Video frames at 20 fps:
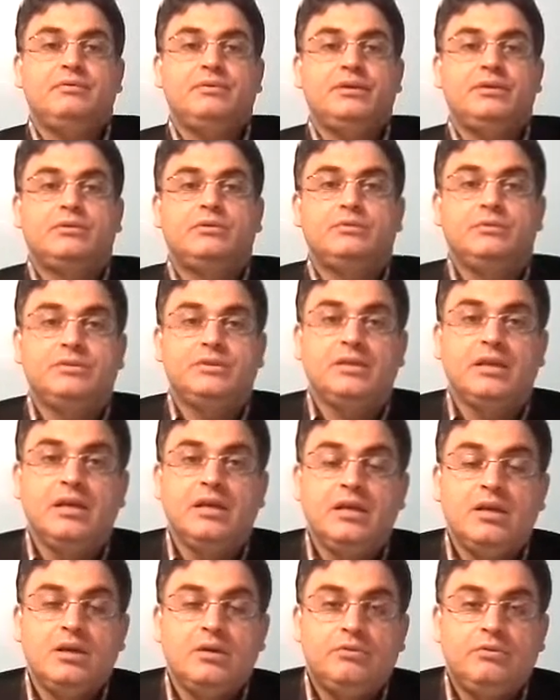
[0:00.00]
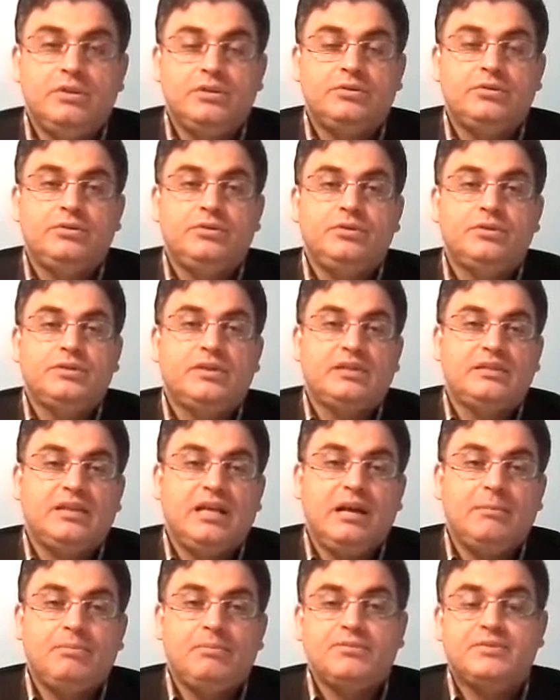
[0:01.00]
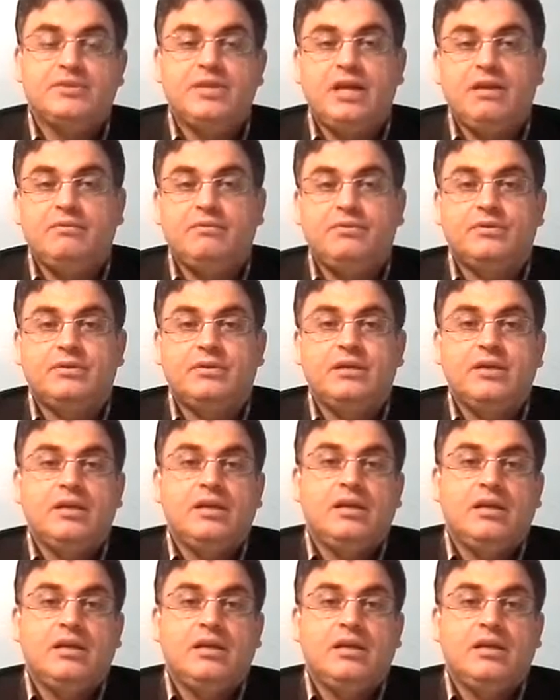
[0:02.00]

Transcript: we introduced the type of cipher,